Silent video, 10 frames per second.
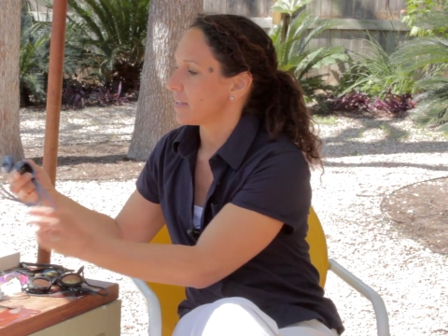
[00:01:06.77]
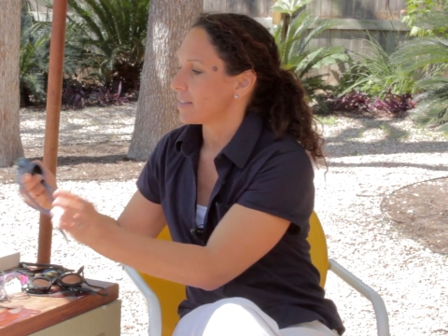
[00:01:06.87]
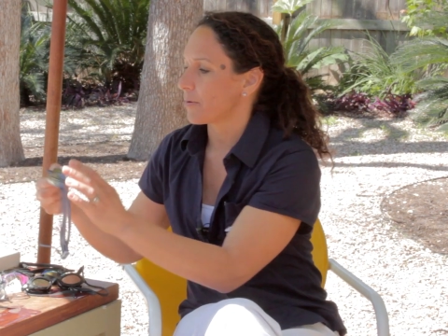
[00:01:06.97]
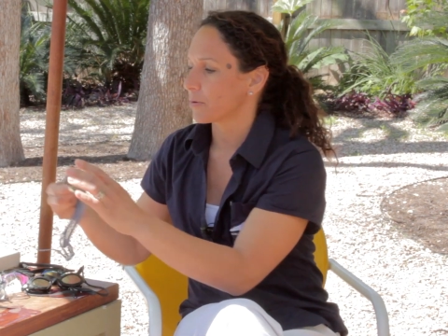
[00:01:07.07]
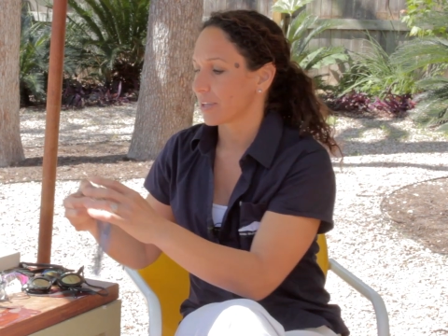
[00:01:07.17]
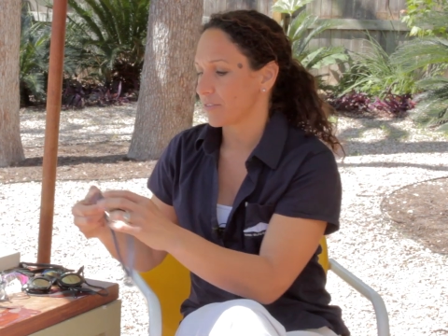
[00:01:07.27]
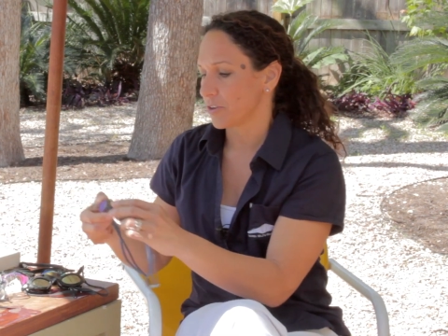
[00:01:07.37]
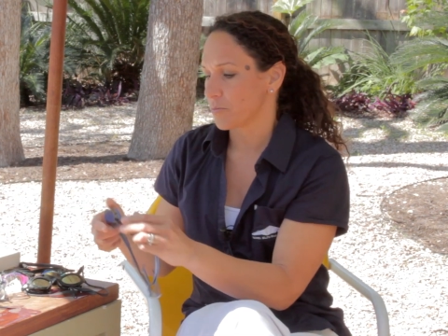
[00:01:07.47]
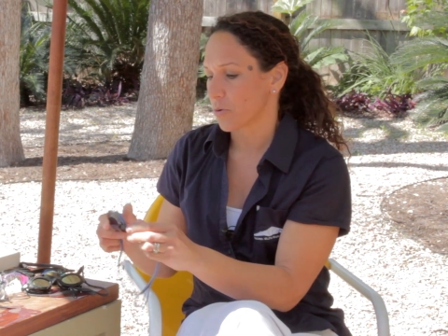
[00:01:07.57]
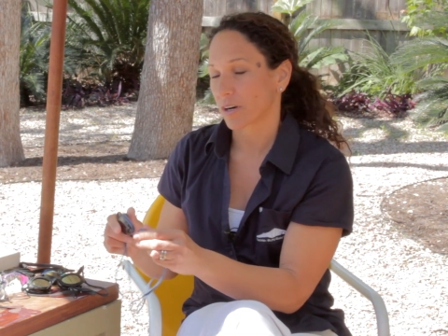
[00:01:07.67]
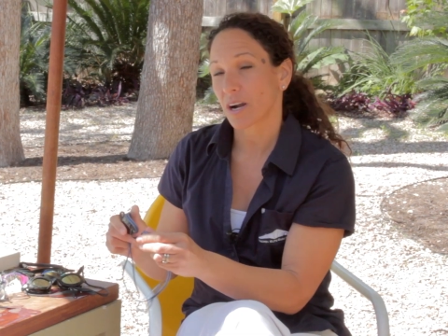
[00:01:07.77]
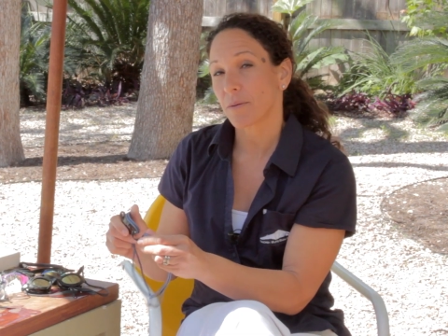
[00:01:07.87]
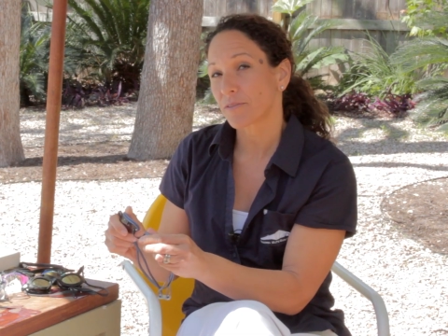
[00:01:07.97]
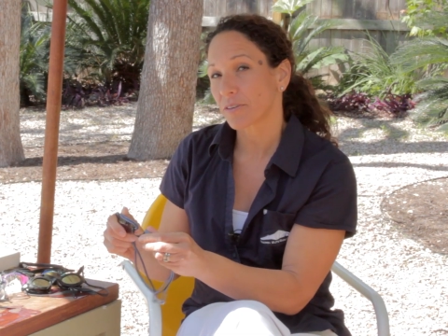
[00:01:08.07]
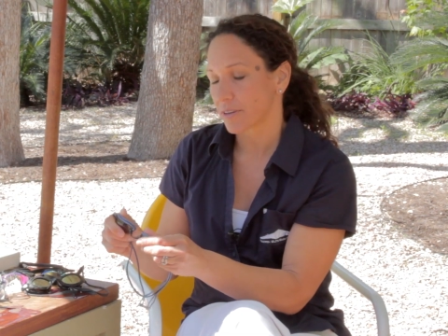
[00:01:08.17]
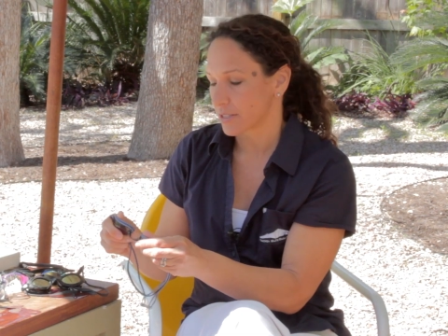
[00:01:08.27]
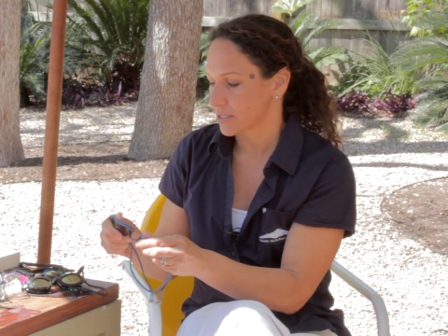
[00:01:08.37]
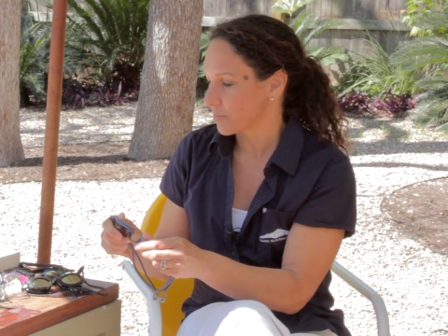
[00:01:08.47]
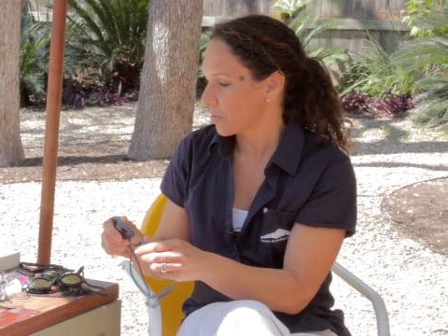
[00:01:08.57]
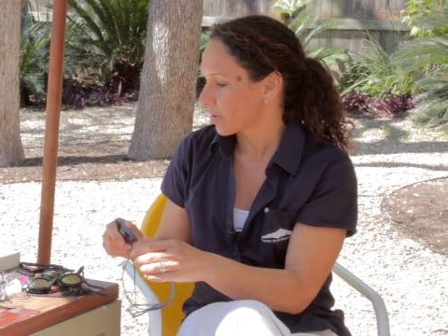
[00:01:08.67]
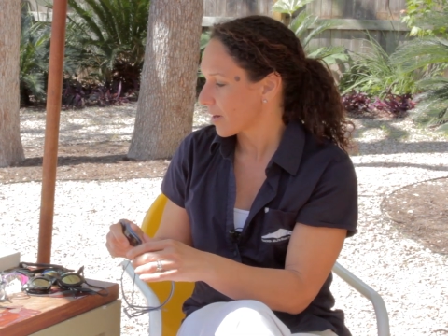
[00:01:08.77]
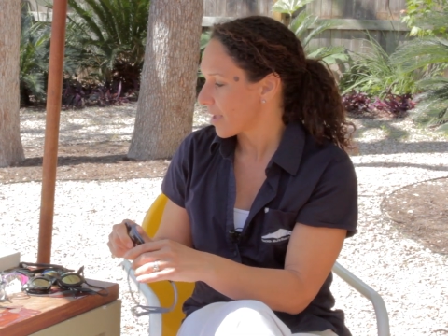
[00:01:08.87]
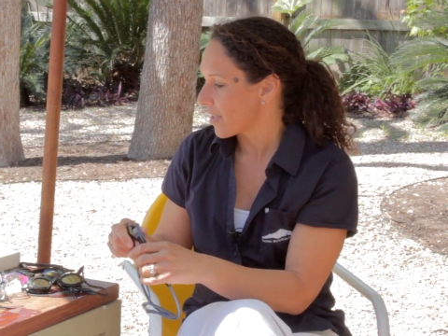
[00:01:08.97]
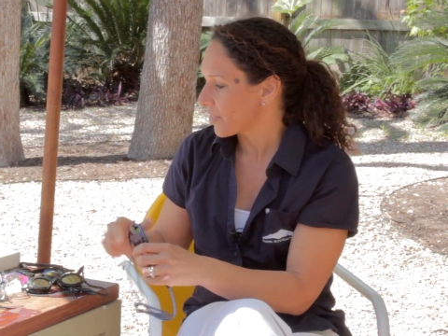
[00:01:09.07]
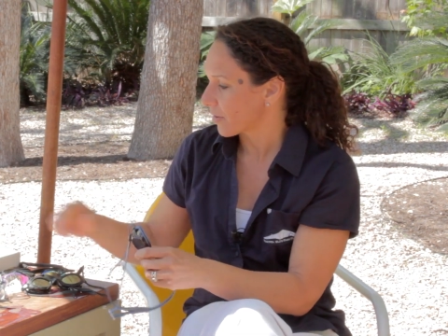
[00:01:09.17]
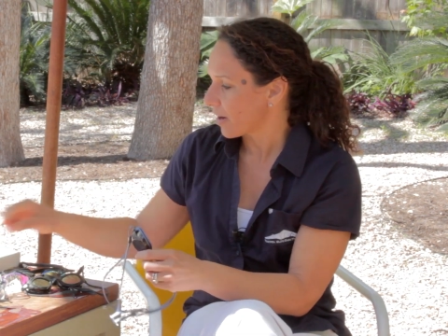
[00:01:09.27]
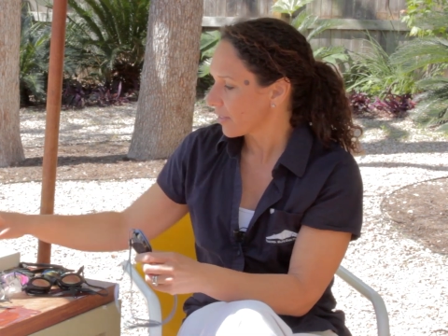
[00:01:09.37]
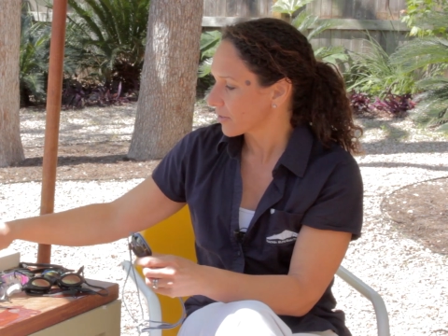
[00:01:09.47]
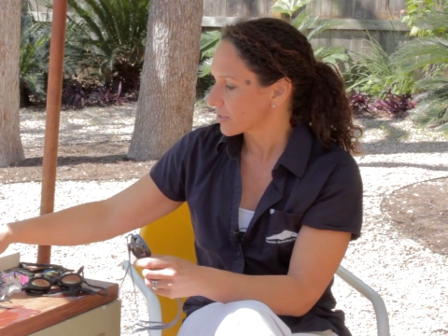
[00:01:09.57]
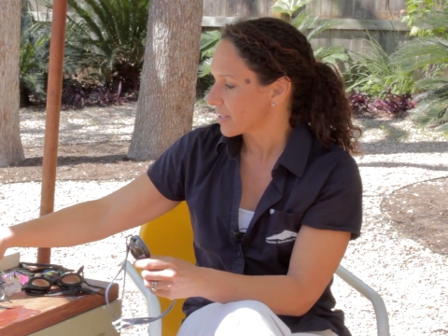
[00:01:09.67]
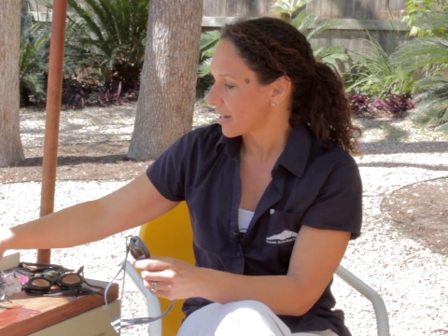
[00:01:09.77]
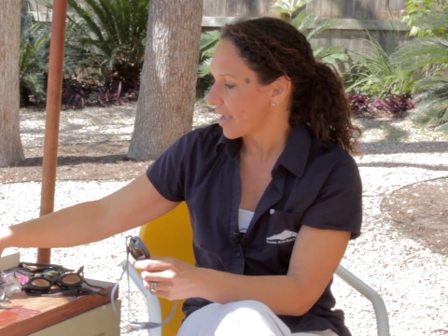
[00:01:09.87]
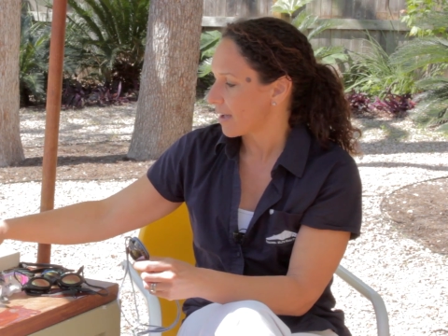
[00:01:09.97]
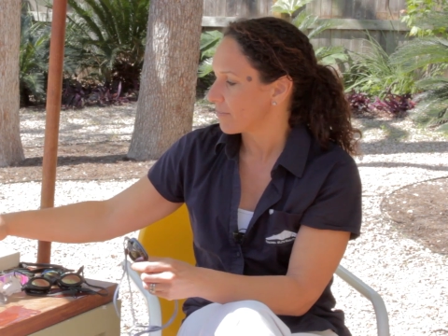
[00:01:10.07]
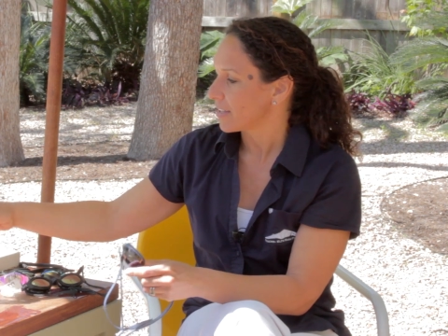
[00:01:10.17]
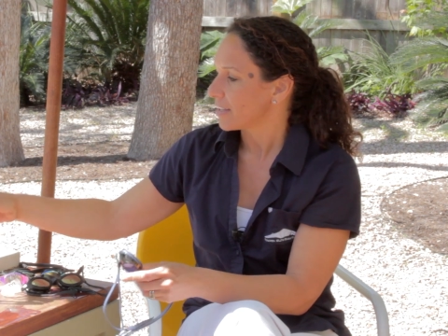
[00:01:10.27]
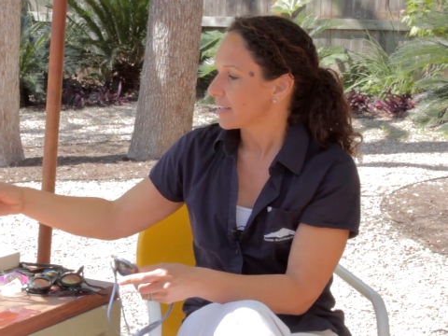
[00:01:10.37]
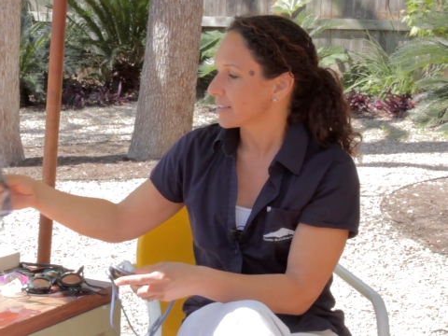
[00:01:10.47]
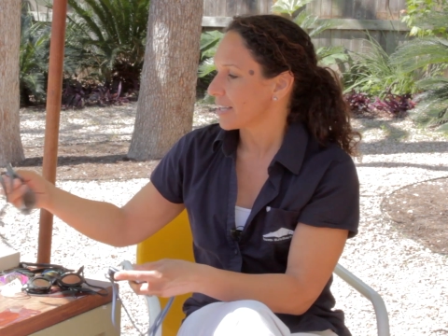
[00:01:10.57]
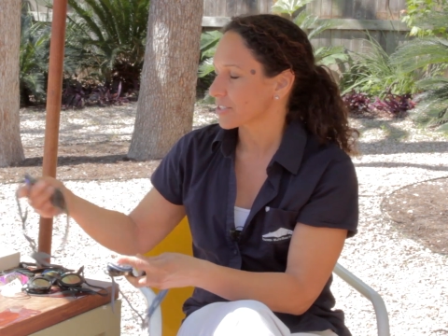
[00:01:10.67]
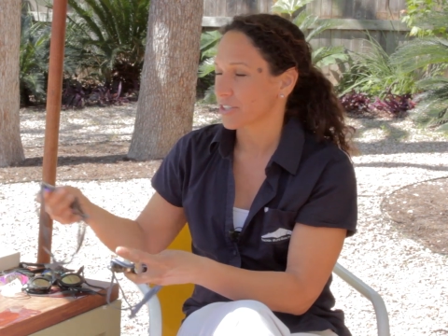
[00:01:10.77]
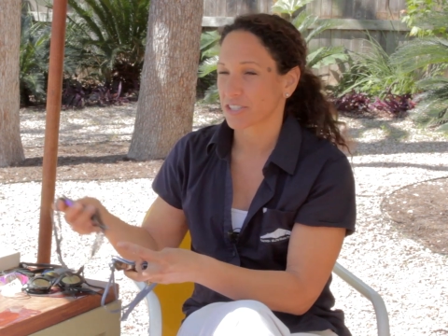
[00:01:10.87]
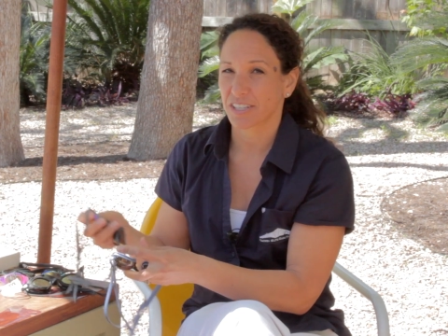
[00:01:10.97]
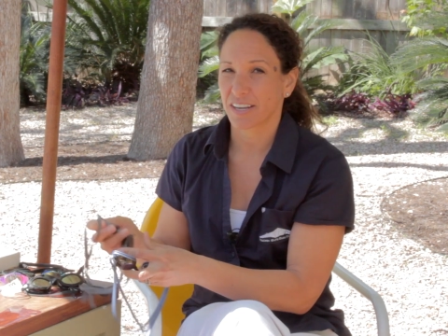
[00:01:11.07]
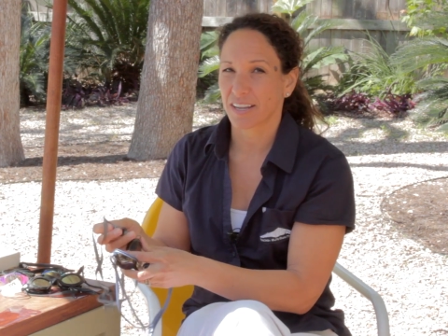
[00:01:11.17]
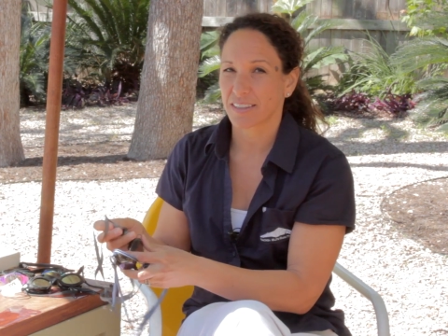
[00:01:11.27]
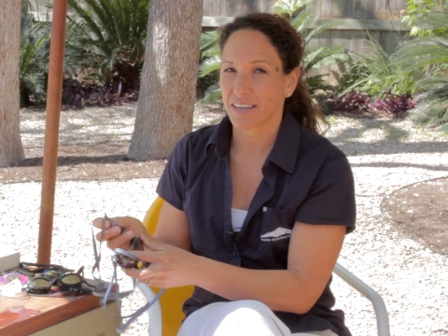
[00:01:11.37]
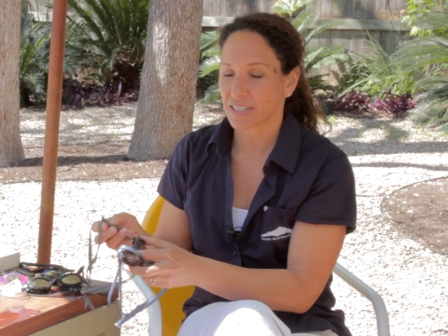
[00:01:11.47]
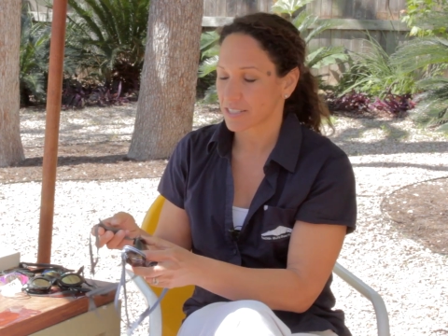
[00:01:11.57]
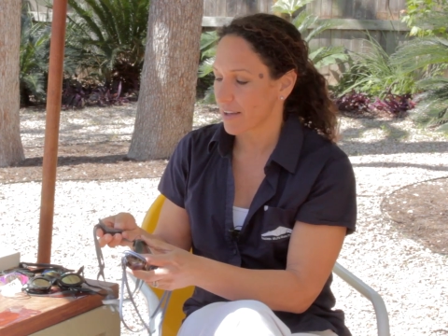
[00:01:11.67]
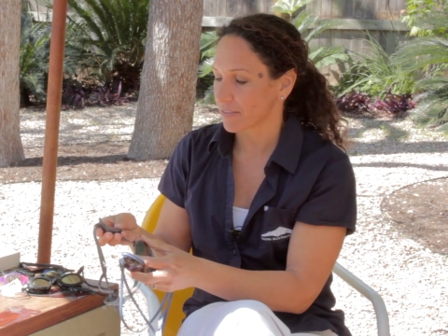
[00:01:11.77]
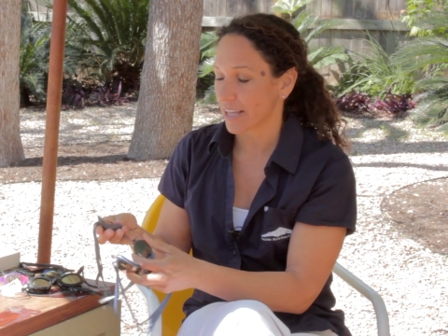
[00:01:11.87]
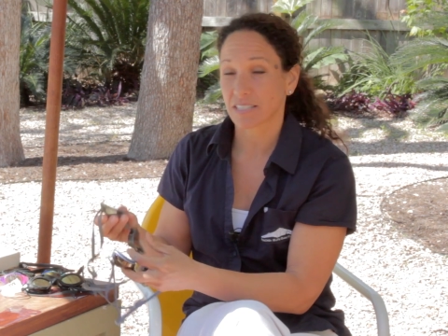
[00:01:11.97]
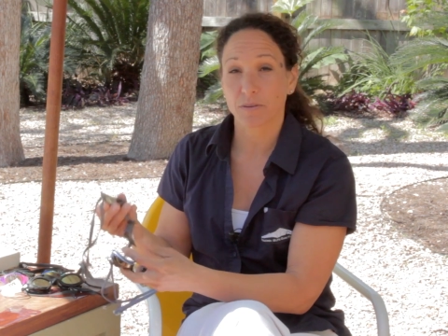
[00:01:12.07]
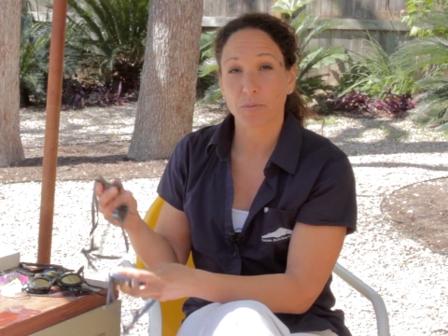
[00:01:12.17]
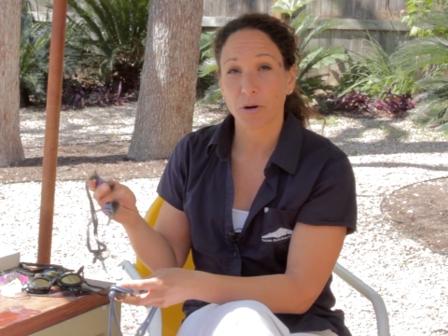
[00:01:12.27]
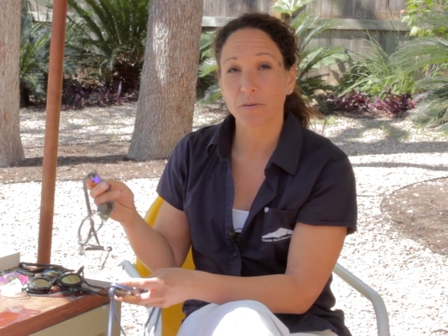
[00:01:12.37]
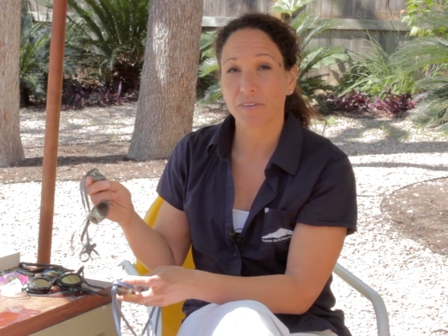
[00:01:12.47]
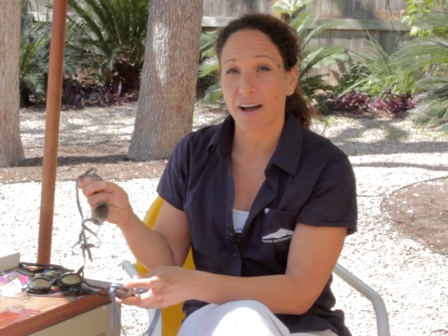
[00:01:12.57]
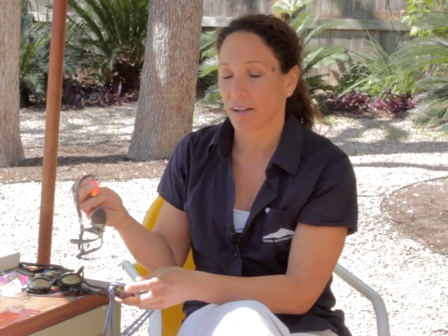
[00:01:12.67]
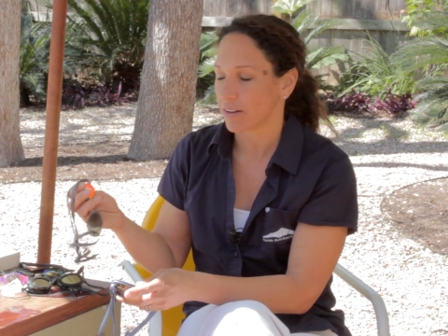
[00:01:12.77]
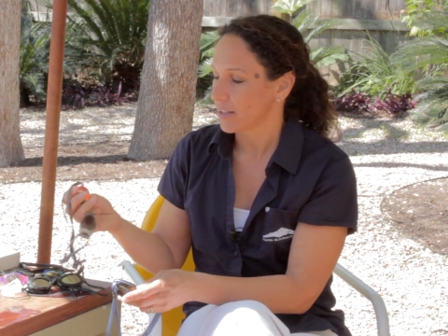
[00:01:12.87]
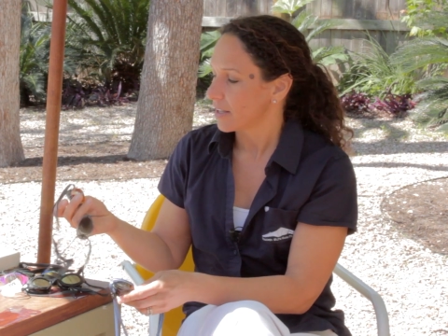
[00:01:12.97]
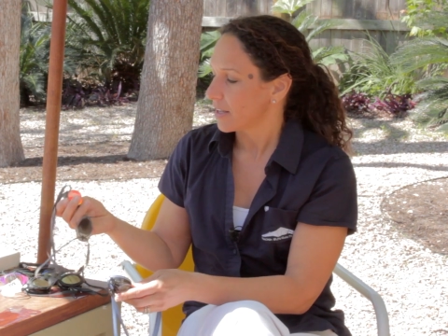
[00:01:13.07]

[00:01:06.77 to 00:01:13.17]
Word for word: that will give you more comfort and support, and then there are others that have less cushioning and they just have less of a profile.